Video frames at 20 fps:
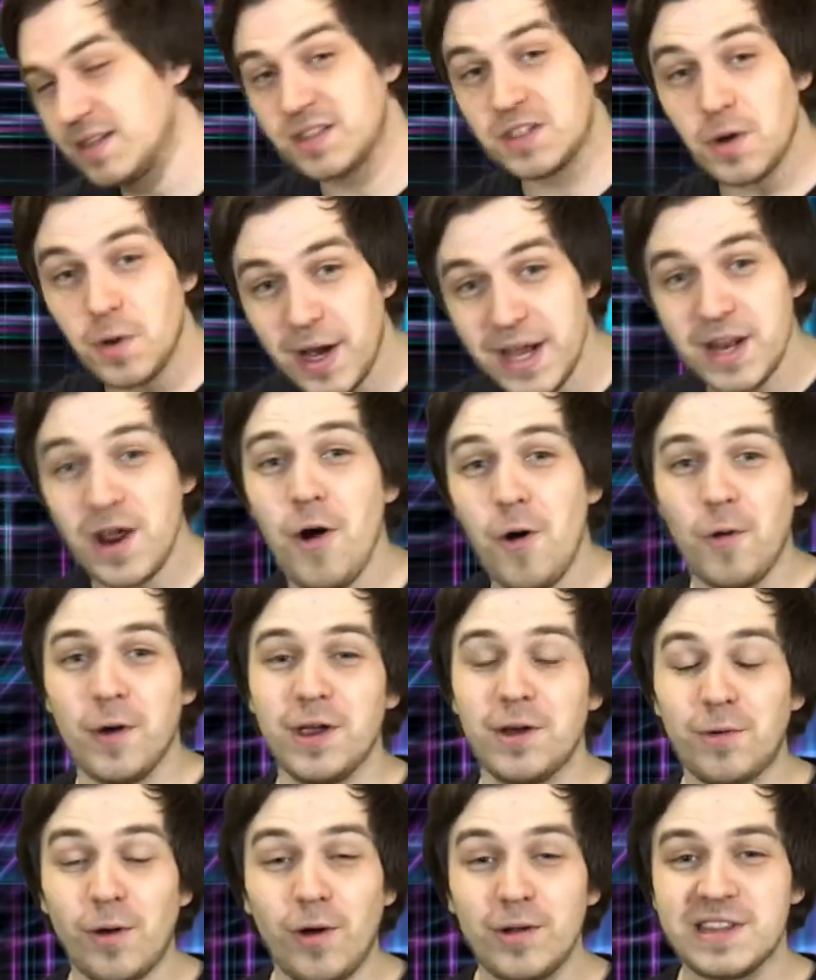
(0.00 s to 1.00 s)
So I know
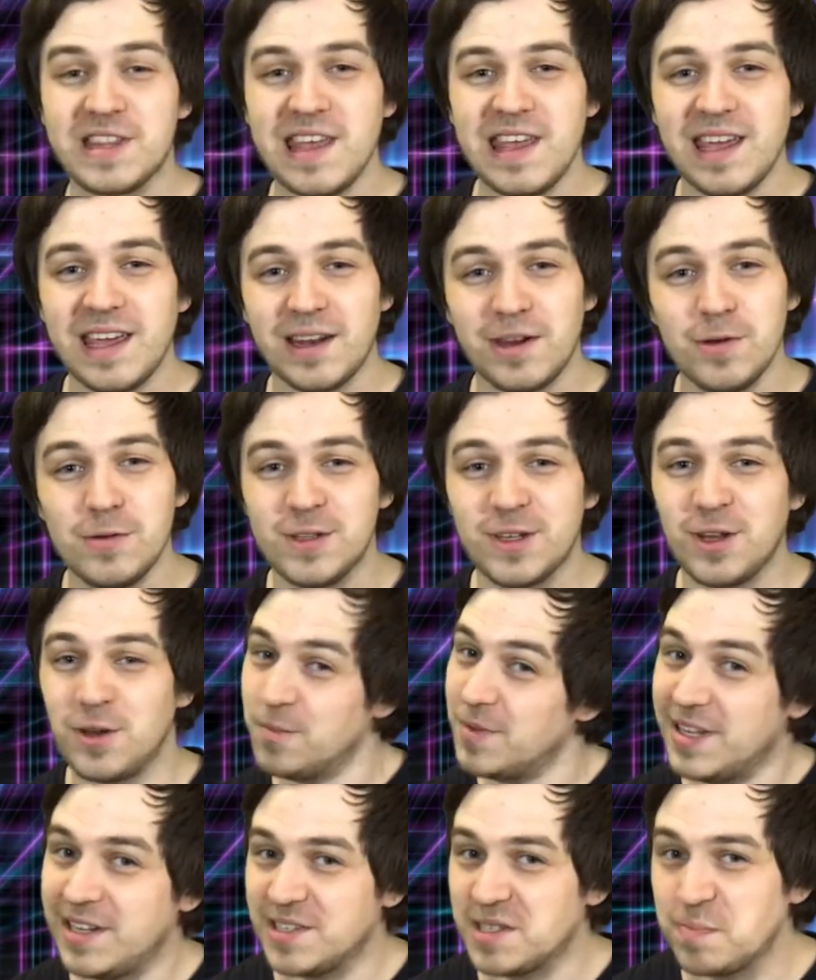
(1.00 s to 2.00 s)
you're all thinking who's
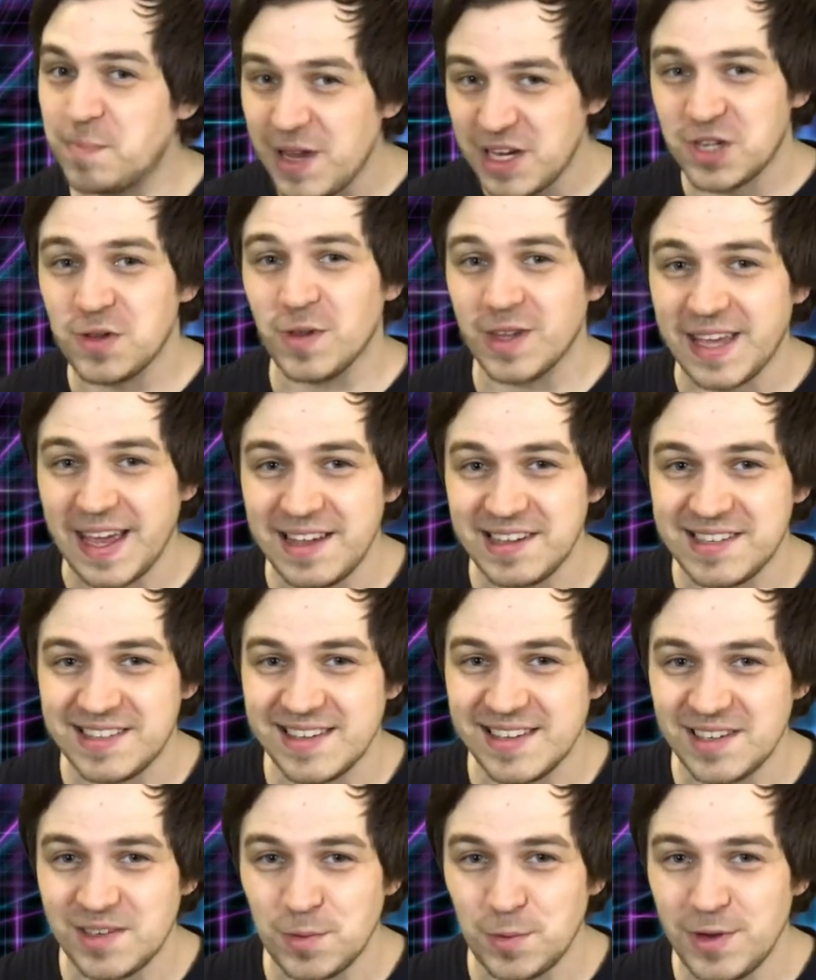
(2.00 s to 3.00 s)
gonna be the special
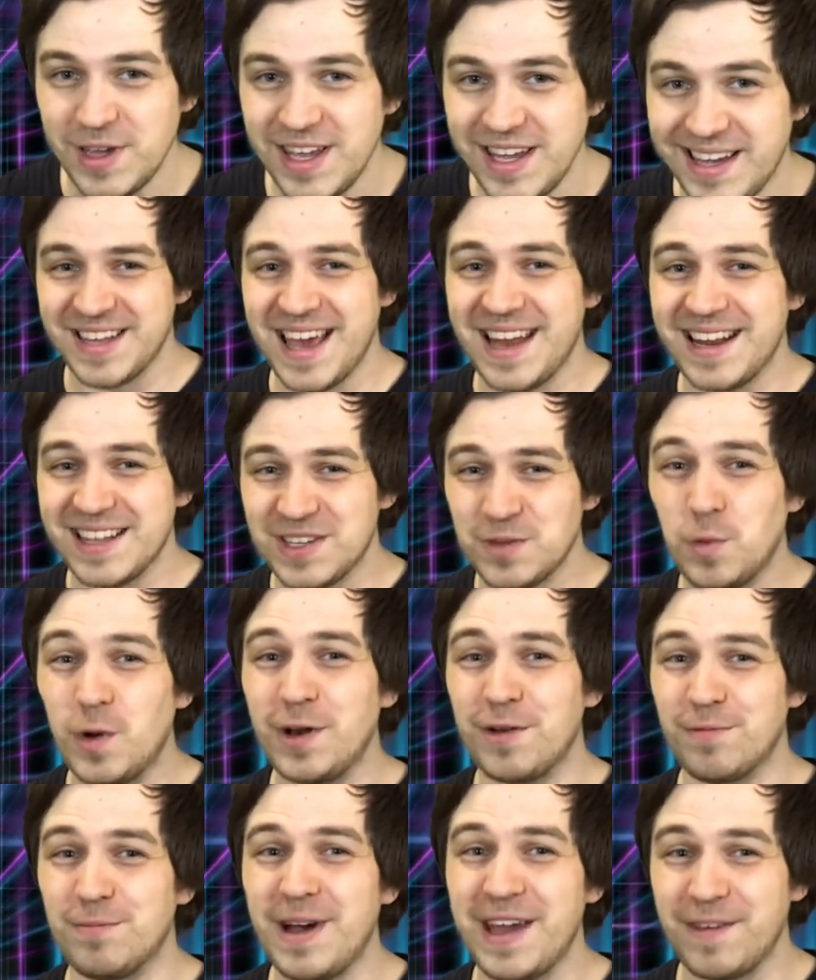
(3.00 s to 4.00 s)
guest this week, and it's
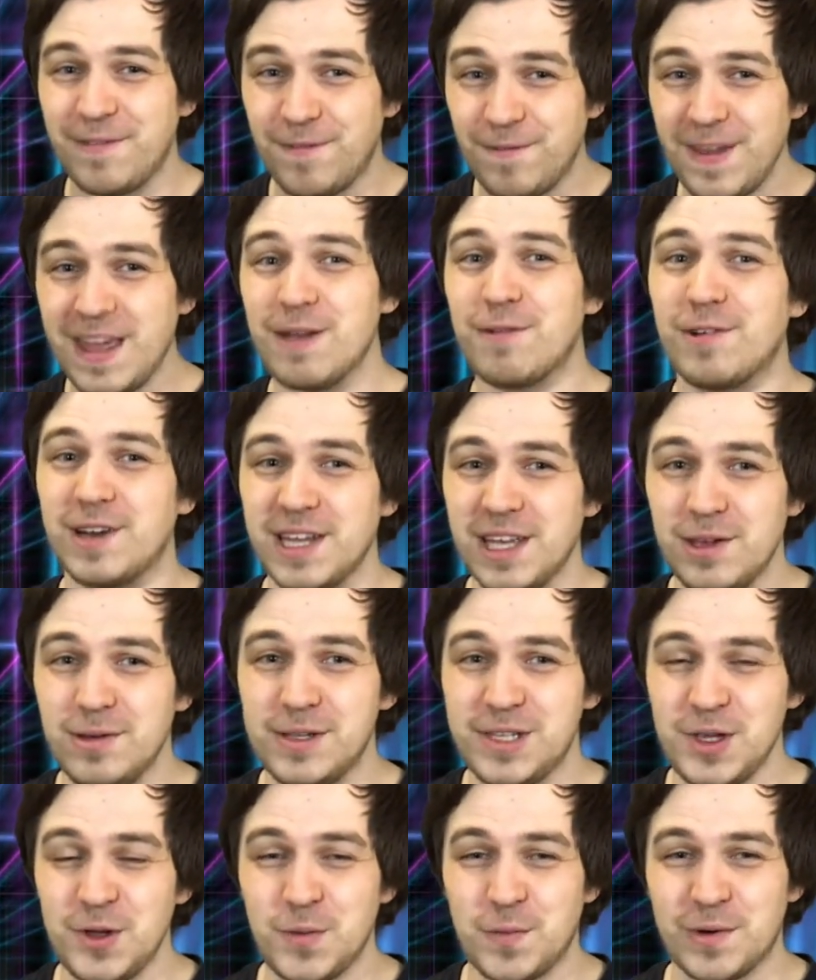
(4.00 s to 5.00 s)
one of my favorite
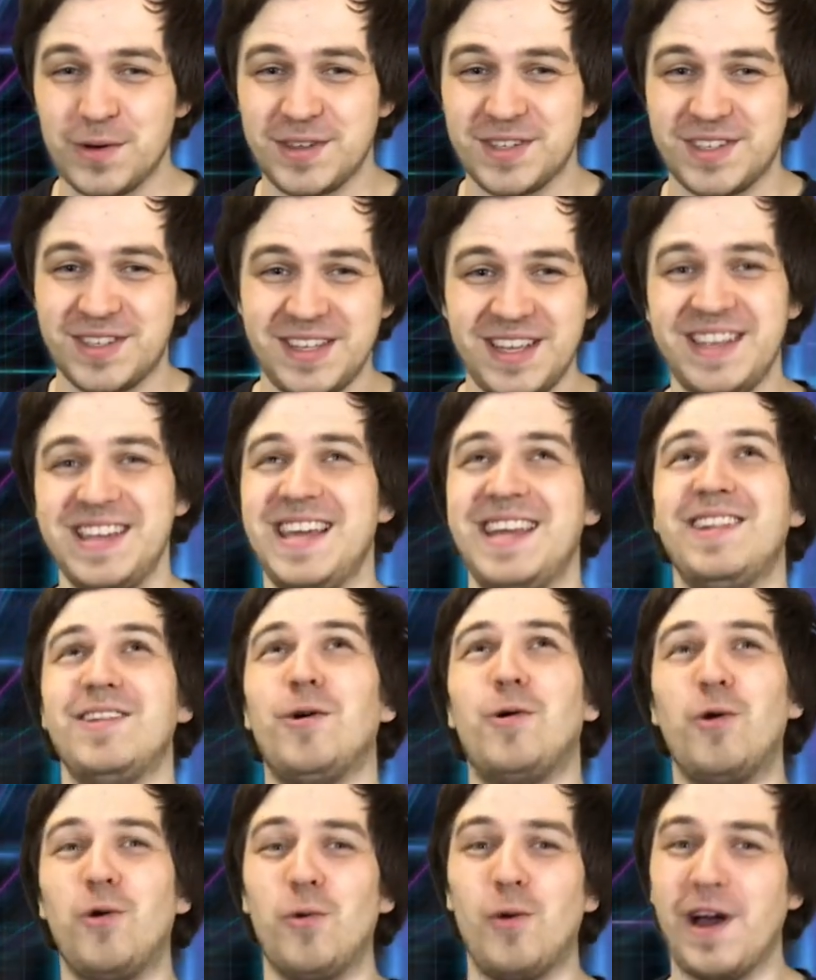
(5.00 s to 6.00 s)
YouTubers in
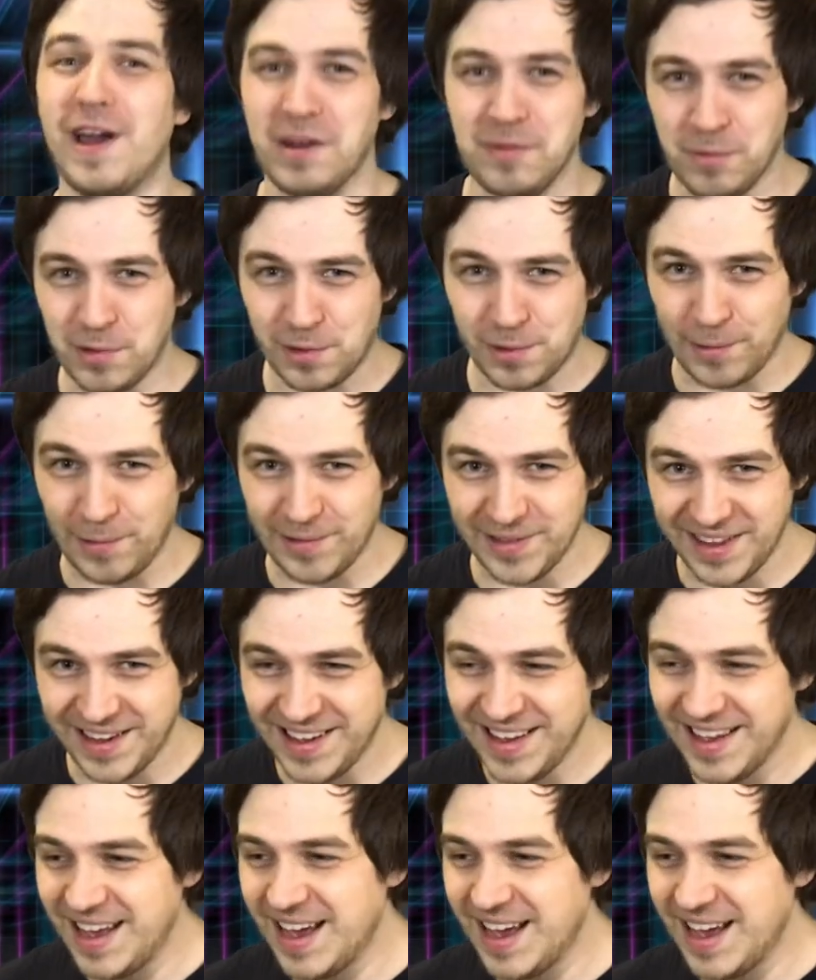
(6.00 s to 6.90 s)
the whole wide world.